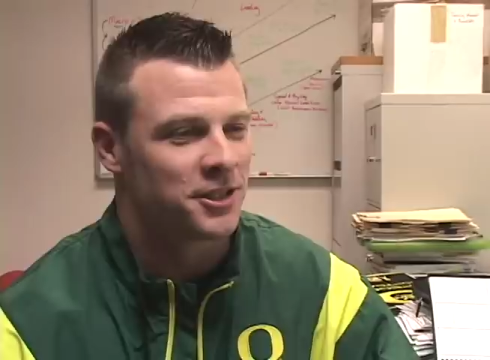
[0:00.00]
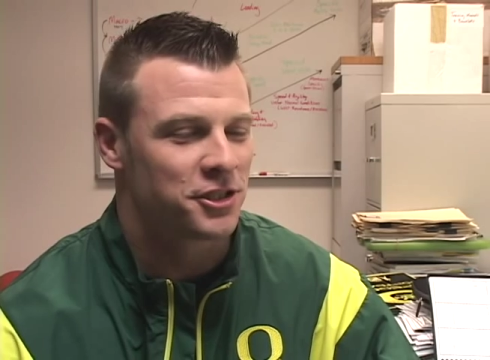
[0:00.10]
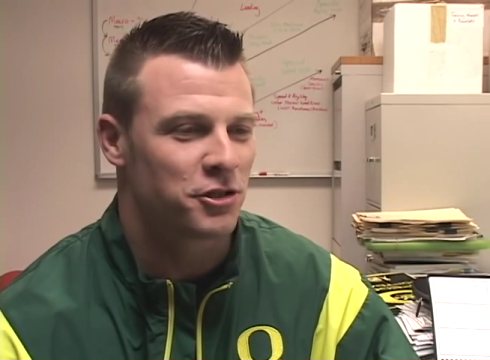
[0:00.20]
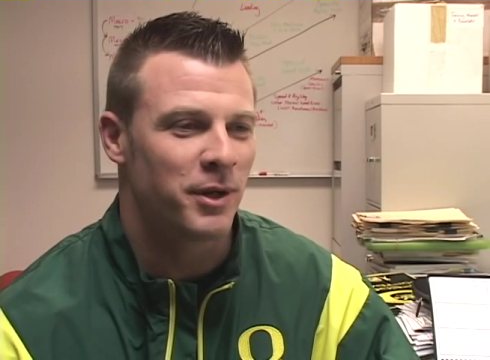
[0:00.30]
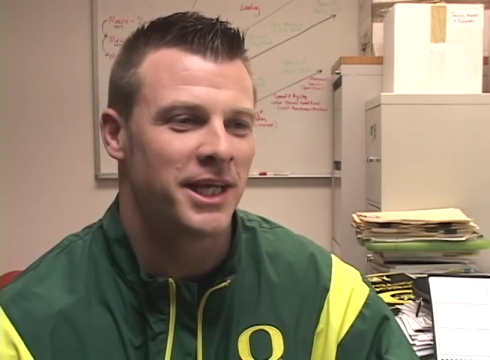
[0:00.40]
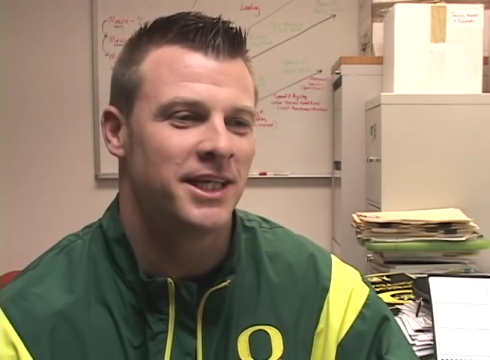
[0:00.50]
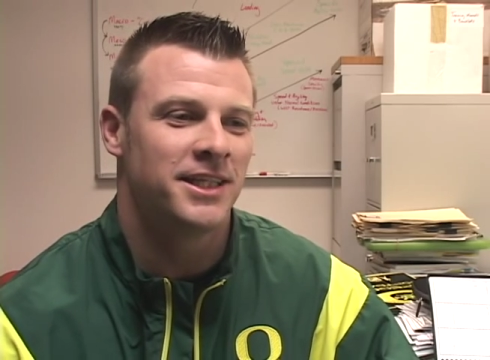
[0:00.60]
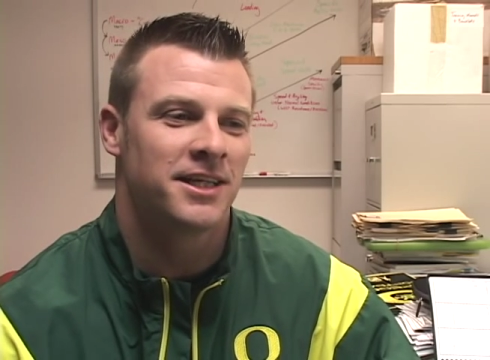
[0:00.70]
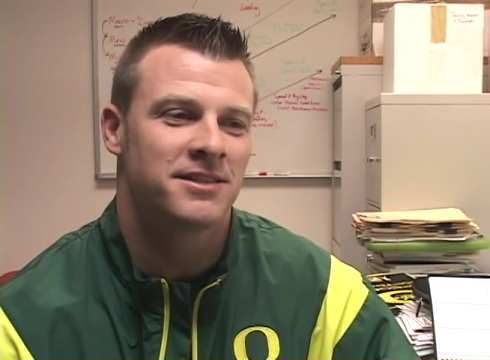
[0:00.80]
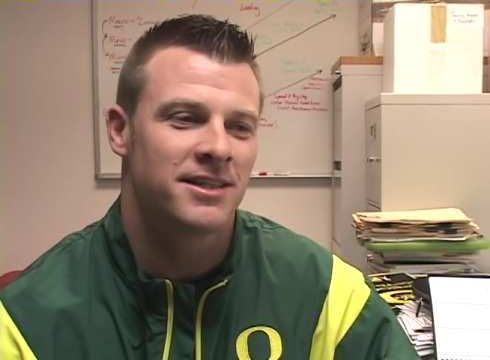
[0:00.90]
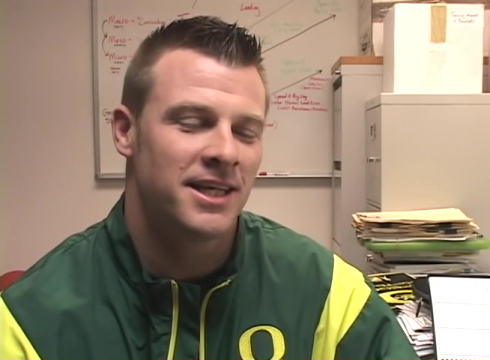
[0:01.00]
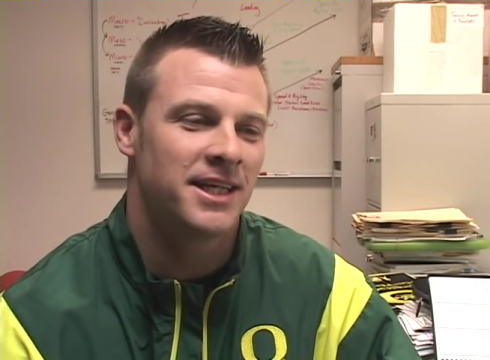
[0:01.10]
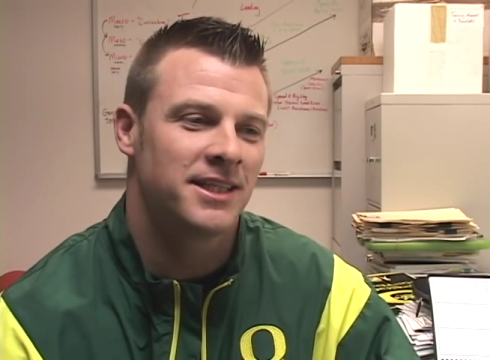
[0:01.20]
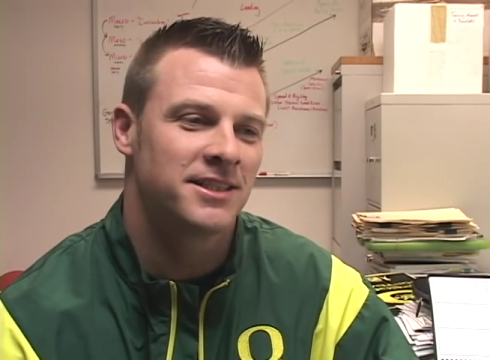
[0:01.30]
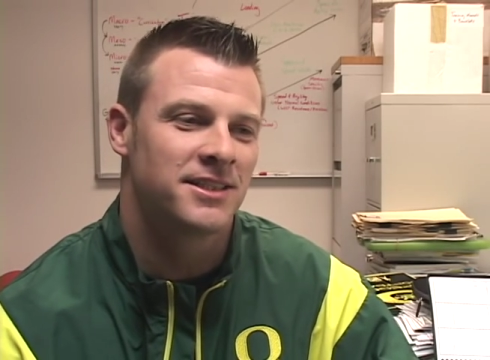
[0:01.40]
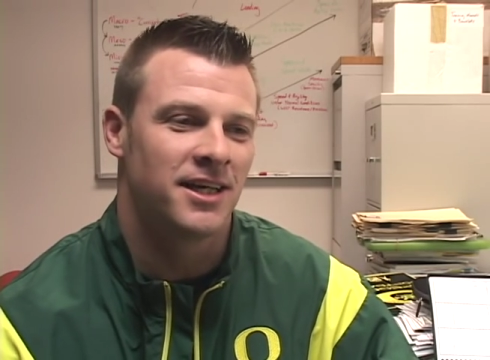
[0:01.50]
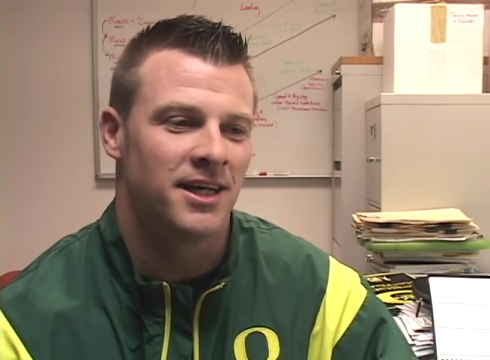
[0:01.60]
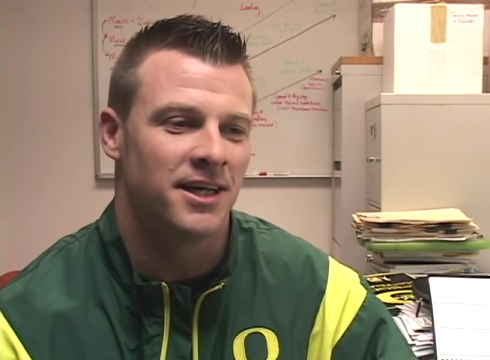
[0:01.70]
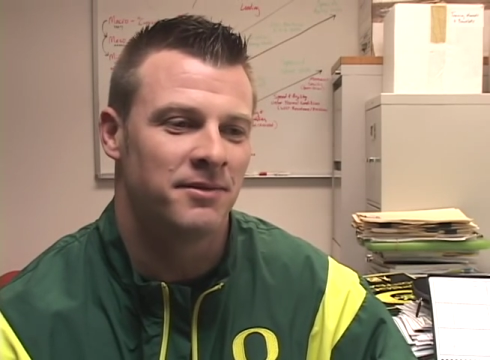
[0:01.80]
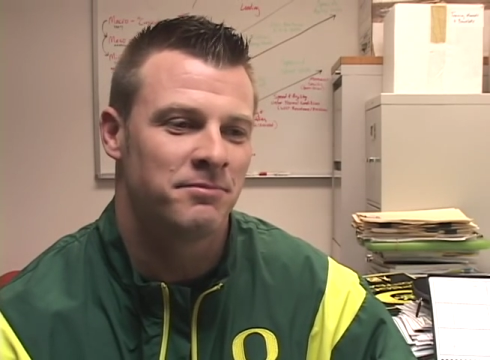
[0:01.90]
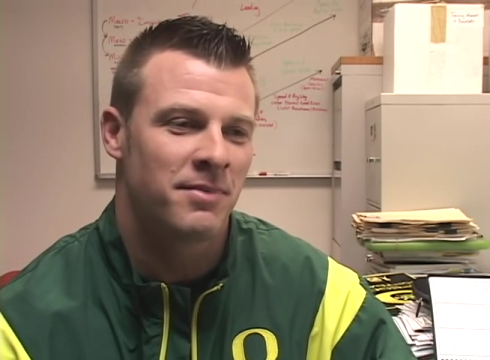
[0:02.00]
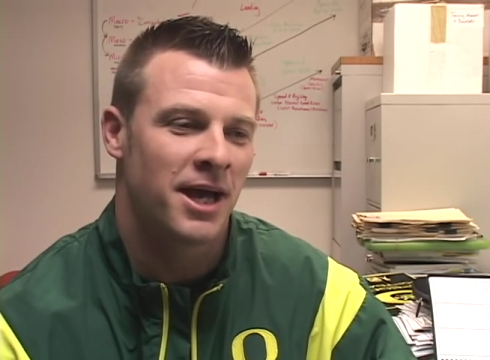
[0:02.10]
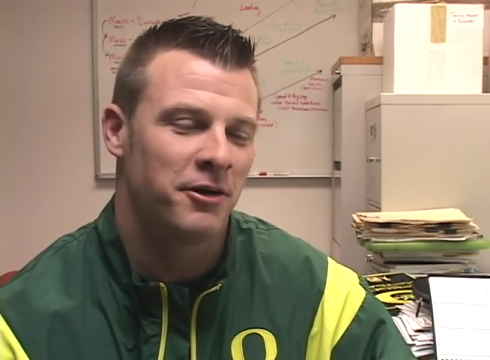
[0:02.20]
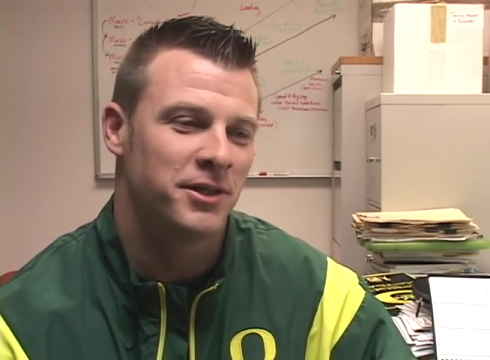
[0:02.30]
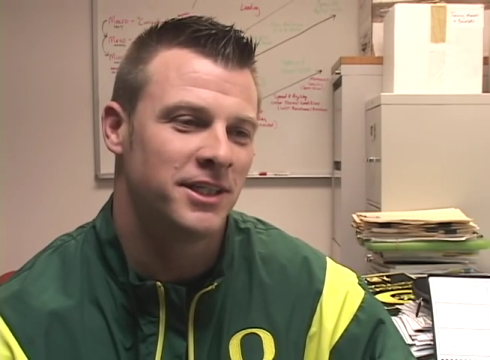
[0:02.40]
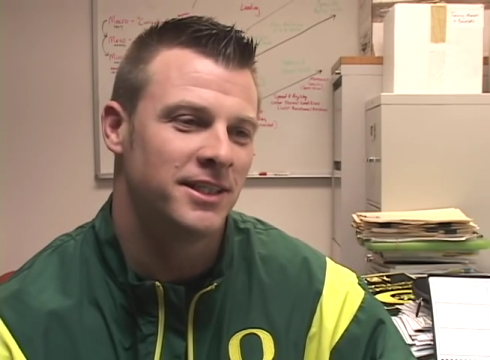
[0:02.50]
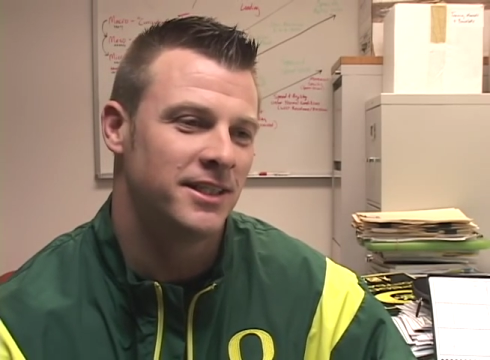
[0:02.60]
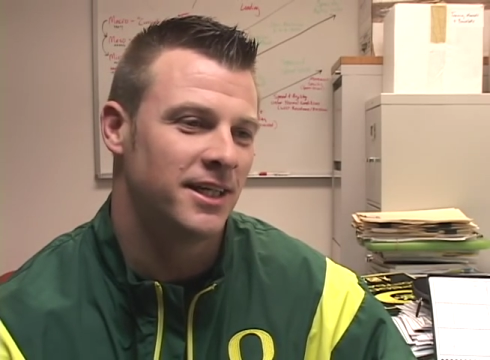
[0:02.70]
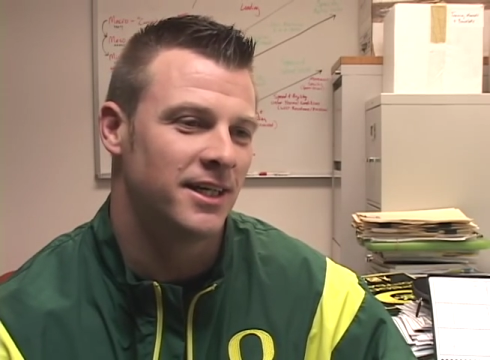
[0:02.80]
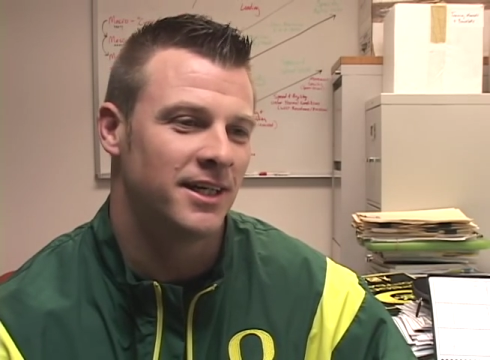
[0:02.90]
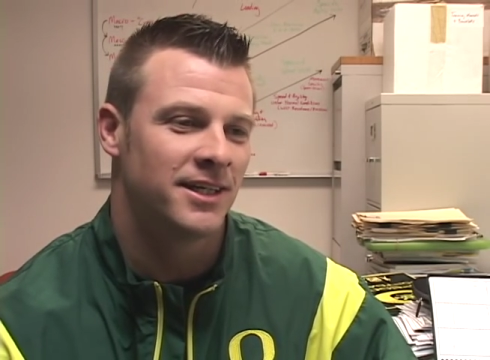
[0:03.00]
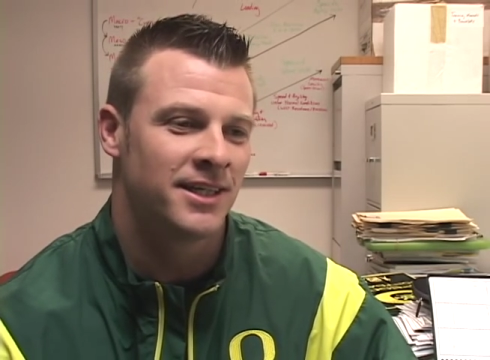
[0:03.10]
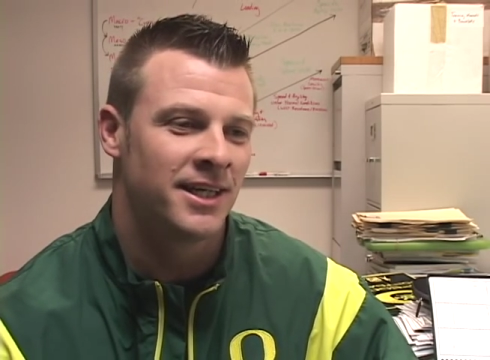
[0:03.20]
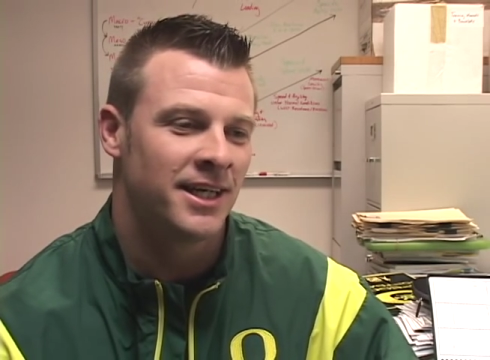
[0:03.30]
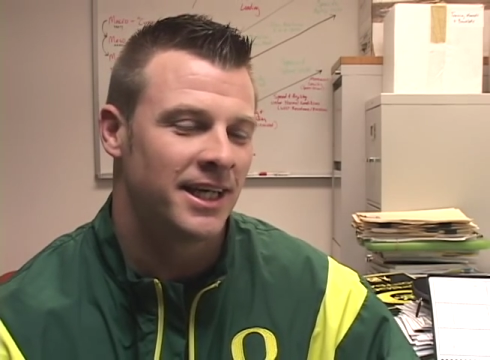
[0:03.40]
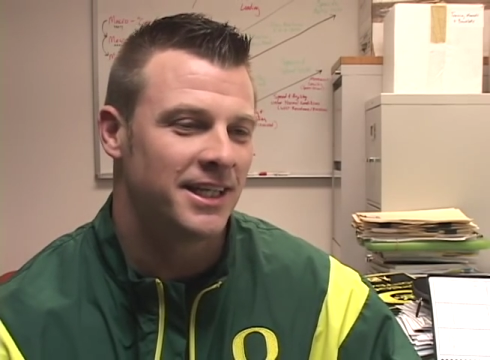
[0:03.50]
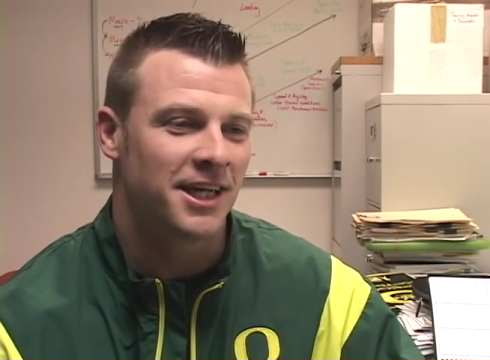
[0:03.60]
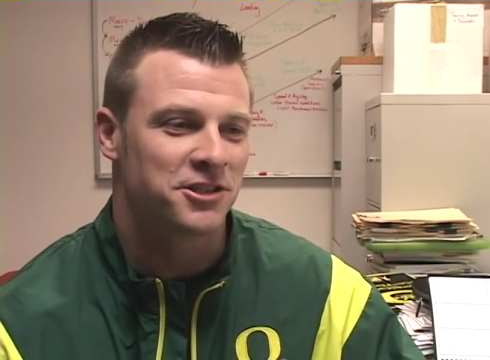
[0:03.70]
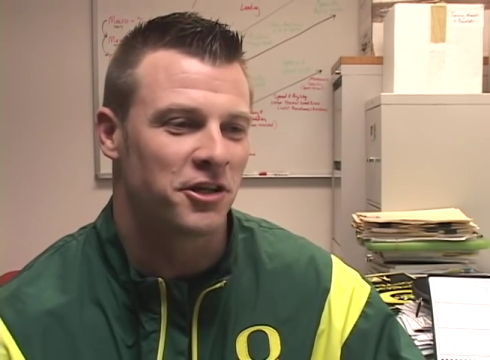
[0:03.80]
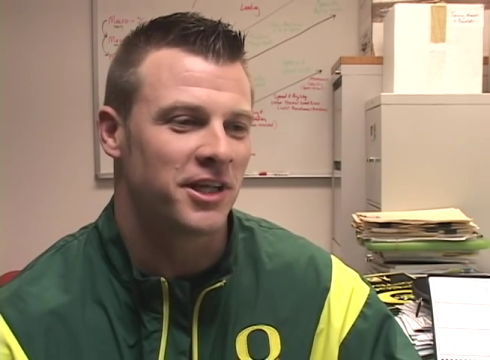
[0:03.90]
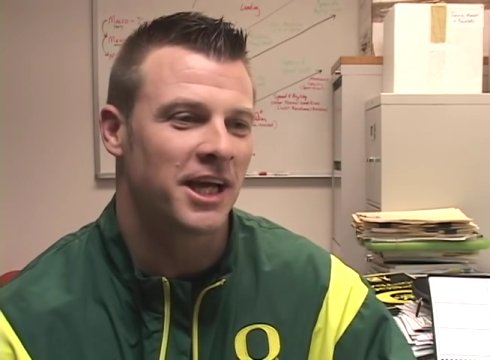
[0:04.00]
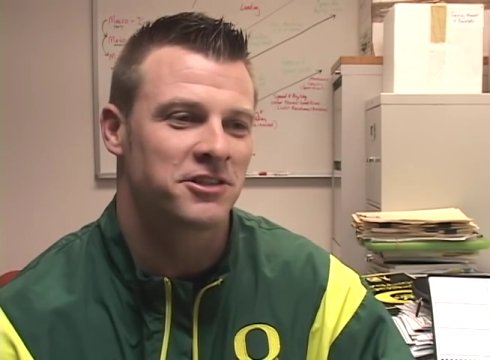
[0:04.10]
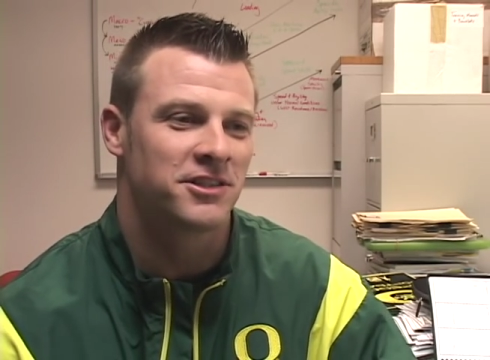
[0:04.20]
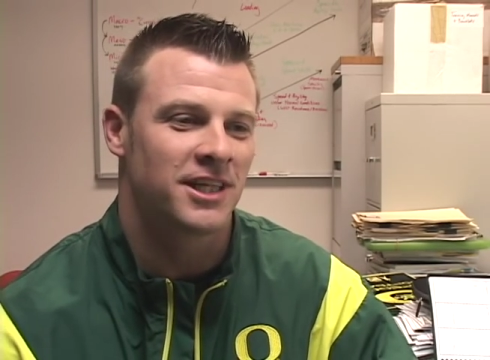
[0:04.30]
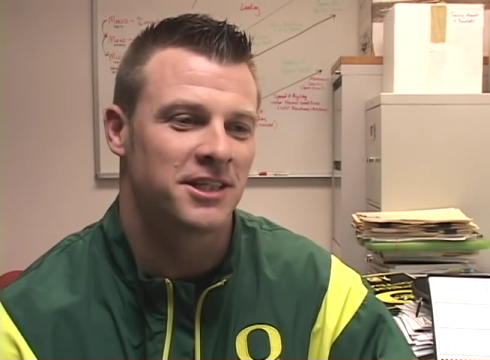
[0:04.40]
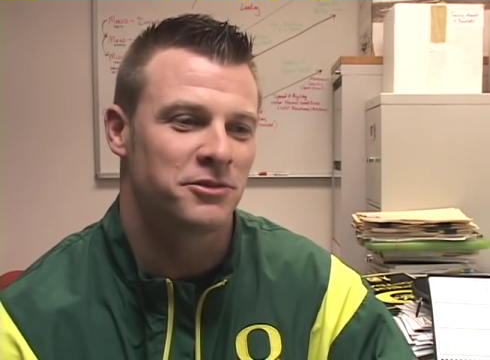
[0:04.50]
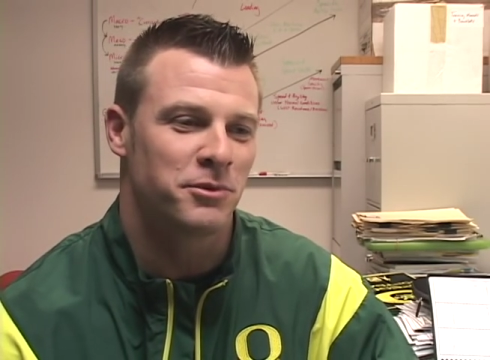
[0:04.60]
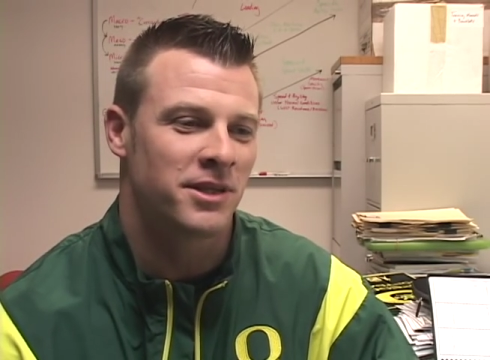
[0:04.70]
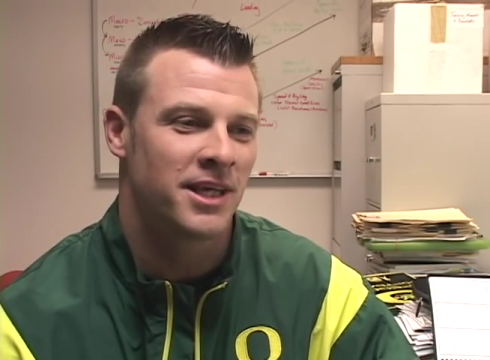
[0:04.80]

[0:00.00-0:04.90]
Just the way he does things, uh, how he, uh, he does all the exercises with